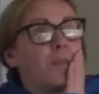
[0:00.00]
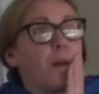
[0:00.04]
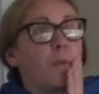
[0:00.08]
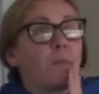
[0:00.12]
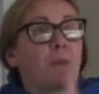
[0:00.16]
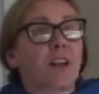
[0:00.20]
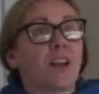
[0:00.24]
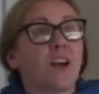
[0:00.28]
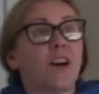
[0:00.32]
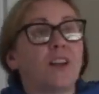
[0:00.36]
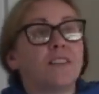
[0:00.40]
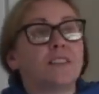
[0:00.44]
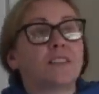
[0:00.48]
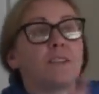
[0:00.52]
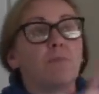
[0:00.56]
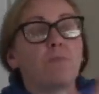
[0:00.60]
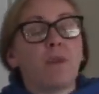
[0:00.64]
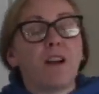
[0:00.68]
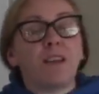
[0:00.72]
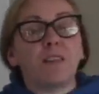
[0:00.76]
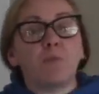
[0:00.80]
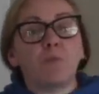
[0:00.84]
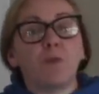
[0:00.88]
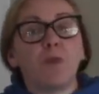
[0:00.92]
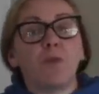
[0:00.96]
Because the
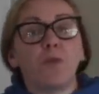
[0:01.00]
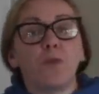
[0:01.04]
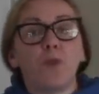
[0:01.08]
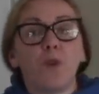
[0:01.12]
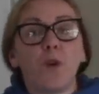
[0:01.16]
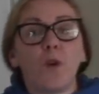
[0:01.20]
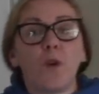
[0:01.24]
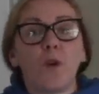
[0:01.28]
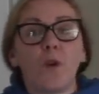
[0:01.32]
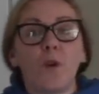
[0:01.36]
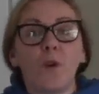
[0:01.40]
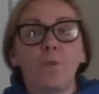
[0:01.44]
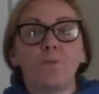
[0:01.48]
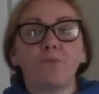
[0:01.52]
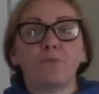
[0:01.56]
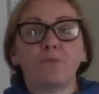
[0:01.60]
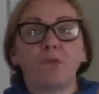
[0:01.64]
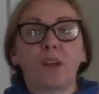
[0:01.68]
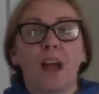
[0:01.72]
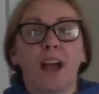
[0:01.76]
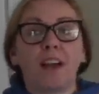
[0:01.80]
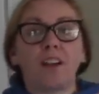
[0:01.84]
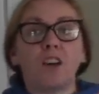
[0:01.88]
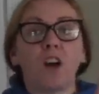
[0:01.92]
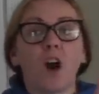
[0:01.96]
month before
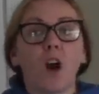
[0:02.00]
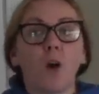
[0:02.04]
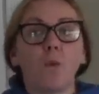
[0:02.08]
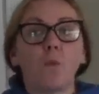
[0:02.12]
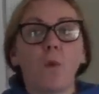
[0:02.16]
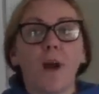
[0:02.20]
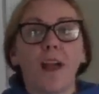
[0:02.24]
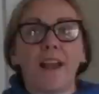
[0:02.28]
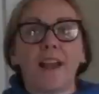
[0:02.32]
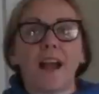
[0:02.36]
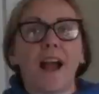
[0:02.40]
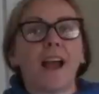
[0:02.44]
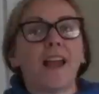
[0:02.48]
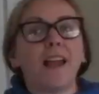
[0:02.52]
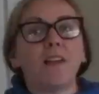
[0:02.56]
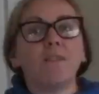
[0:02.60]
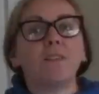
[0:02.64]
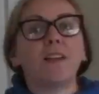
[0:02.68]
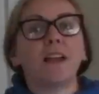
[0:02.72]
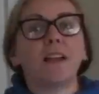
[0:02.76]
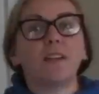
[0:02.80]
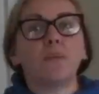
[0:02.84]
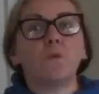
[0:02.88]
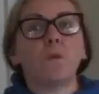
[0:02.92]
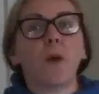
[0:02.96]
I got a wage, I
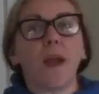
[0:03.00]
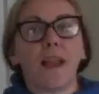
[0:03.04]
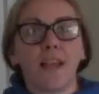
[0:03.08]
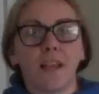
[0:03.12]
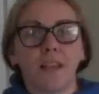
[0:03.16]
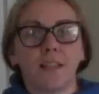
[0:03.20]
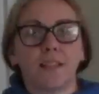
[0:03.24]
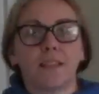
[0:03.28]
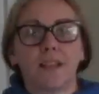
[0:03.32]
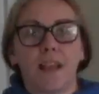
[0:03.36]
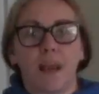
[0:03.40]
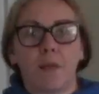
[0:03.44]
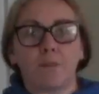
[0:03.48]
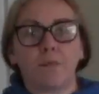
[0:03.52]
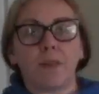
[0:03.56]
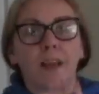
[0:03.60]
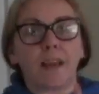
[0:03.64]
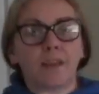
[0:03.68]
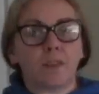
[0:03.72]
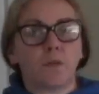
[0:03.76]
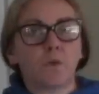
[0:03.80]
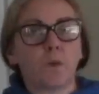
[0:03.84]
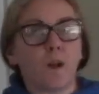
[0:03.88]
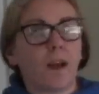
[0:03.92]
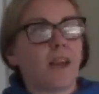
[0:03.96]
haven't had a wage slip.
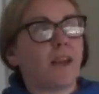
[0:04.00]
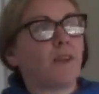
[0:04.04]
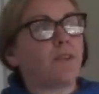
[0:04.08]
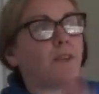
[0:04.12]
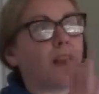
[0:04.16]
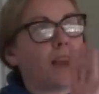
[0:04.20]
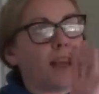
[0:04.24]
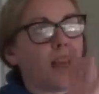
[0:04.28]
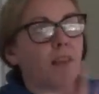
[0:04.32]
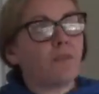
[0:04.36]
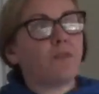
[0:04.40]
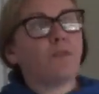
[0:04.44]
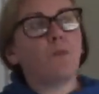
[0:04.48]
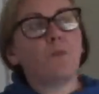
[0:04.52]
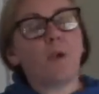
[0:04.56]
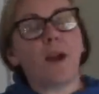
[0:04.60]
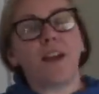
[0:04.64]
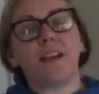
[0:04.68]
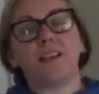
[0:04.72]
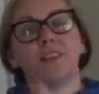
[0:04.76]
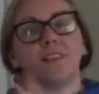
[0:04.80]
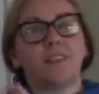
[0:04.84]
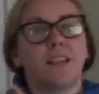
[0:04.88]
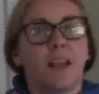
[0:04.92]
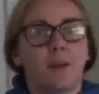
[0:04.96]
That's what, if I have a
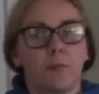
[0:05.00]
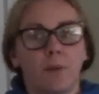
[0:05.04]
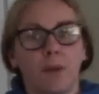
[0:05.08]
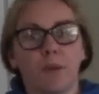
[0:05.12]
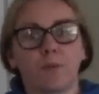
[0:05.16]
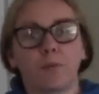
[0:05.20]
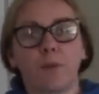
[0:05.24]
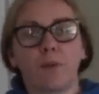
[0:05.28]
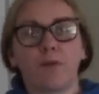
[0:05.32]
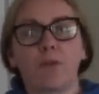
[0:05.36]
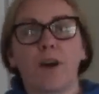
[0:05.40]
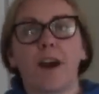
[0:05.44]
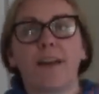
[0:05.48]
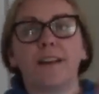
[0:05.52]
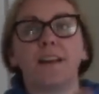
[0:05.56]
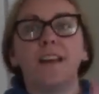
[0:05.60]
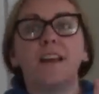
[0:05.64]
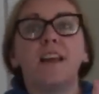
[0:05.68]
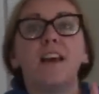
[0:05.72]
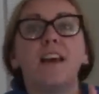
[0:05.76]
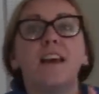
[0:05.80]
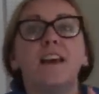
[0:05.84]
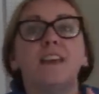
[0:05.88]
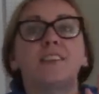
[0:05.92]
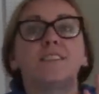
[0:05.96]
wage slip I'll be fine.
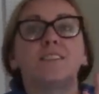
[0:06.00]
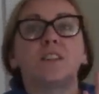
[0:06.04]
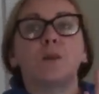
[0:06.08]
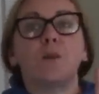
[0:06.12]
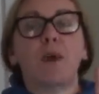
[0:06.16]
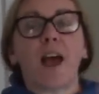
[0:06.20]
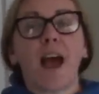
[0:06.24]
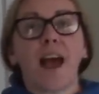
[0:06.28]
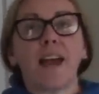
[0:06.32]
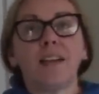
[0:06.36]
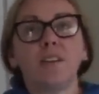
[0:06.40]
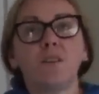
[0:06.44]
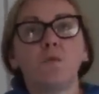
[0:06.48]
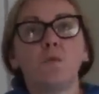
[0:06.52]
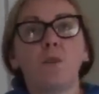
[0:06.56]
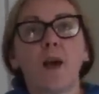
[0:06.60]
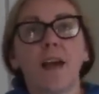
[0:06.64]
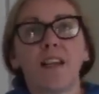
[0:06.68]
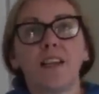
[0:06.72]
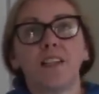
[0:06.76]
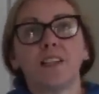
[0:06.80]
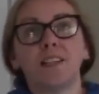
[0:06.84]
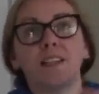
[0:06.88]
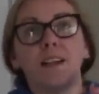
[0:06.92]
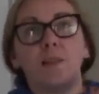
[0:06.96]
So I had a
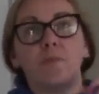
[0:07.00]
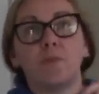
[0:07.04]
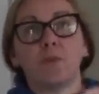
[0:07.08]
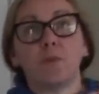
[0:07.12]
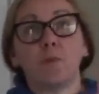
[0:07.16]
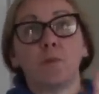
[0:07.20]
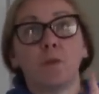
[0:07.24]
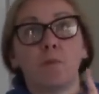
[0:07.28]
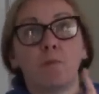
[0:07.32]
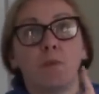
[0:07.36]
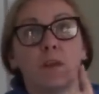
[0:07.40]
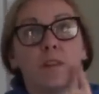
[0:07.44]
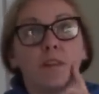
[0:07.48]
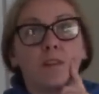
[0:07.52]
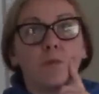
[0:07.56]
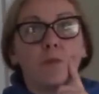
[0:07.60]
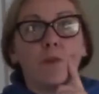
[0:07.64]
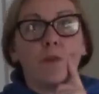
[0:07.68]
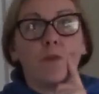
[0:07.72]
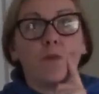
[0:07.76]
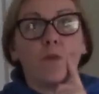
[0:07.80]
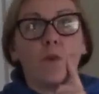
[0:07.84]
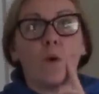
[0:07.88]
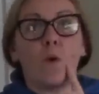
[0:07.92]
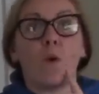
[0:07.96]
wage slip from the month
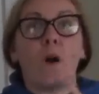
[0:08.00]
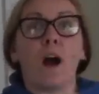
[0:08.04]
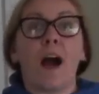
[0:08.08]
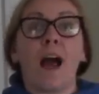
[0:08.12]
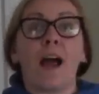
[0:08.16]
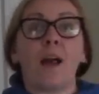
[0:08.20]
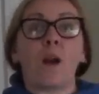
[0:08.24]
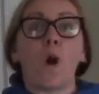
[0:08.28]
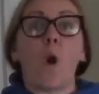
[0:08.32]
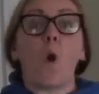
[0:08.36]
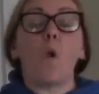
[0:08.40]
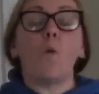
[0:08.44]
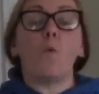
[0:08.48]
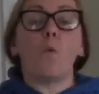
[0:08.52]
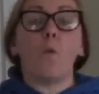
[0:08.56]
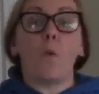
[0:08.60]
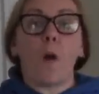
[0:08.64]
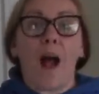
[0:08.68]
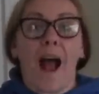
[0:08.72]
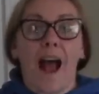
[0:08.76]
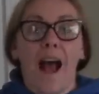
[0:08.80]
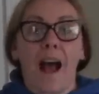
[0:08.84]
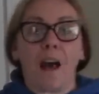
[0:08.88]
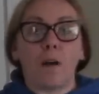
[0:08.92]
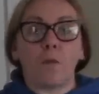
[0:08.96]
before, and
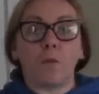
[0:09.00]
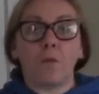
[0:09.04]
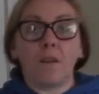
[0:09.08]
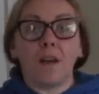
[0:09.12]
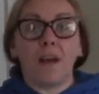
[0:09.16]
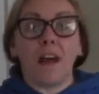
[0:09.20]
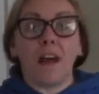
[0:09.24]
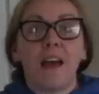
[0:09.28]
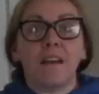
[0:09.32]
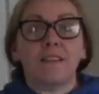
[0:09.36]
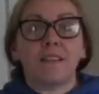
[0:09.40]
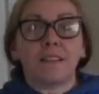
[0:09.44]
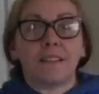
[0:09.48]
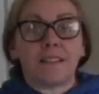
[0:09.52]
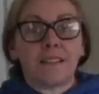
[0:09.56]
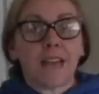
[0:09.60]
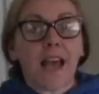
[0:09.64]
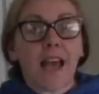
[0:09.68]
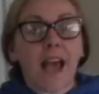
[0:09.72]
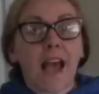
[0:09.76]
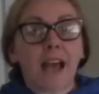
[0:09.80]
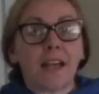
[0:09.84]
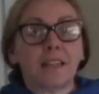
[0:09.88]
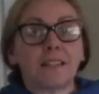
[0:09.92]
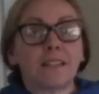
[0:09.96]
wow, the
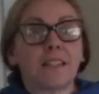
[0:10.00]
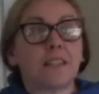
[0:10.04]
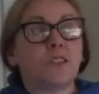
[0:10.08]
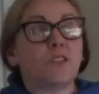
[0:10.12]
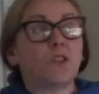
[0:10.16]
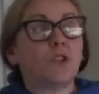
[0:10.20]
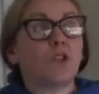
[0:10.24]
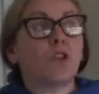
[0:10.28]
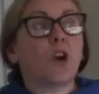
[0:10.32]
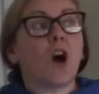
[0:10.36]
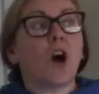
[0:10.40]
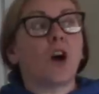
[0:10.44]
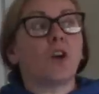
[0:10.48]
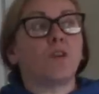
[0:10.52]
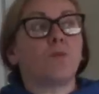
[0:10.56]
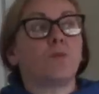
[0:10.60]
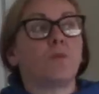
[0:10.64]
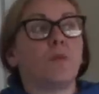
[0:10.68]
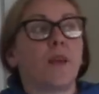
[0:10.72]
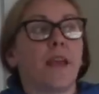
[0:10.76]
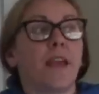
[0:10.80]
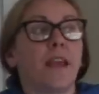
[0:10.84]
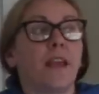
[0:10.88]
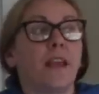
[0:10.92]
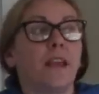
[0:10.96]
tax they took off
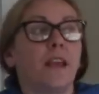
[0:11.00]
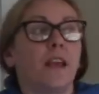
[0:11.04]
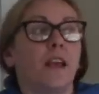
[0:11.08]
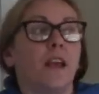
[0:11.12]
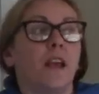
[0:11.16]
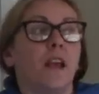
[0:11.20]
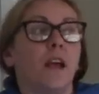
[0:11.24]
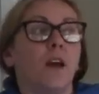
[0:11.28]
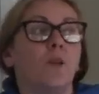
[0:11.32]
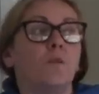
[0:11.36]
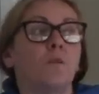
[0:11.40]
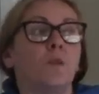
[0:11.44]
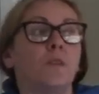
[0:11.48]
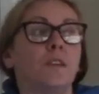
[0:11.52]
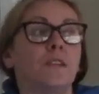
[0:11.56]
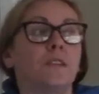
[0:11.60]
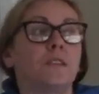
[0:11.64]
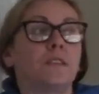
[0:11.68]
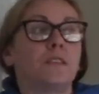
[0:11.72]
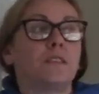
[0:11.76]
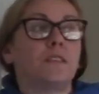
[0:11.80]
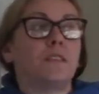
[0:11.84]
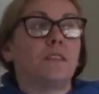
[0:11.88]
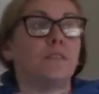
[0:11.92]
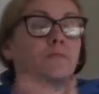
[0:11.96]
me
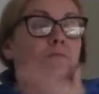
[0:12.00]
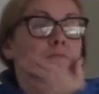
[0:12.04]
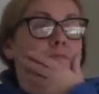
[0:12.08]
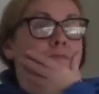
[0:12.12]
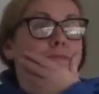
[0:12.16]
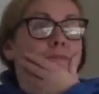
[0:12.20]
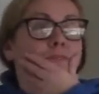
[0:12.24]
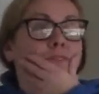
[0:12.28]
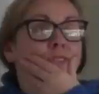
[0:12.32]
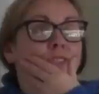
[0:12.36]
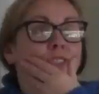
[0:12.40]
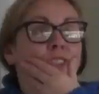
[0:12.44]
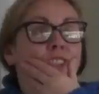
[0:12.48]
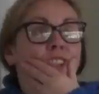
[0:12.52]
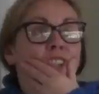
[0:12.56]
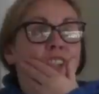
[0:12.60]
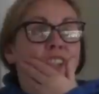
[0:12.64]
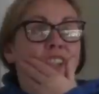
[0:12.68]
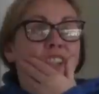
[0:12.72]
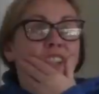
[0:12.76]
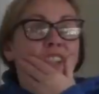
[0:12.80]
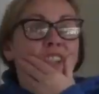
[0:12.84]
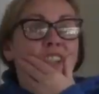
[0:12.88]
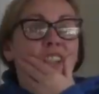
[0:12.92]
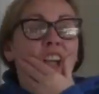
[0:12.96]
was
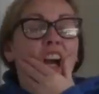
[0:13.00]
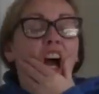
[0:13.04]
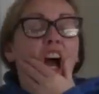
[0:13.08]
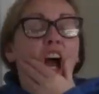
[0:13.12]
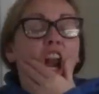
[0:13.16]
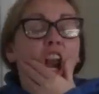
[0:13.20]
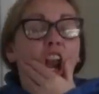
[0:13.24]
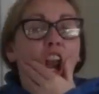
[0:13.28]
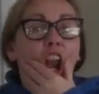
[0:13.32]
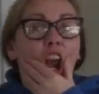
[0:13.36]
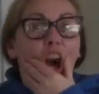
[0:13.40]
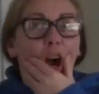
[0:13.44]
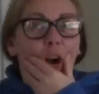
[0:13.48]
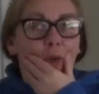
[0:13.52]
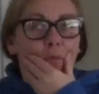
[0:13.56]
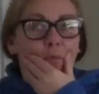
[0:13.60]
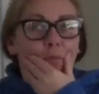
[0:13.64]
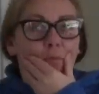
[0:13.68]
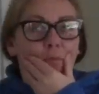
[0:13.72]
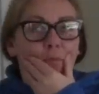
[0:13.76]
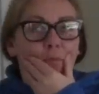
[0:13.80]
a lot.